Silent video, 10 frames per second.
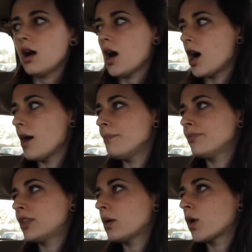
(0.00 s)

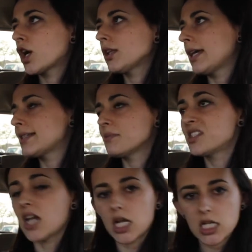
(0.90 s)
there were like some
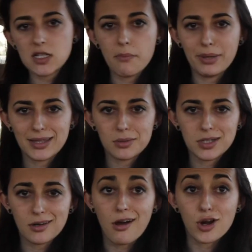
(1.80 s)
studies, but they were
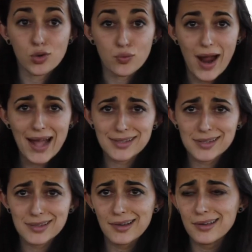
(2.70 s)
done on
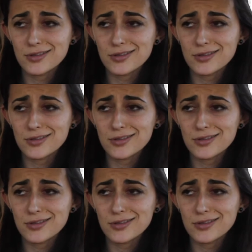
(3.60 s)
rats.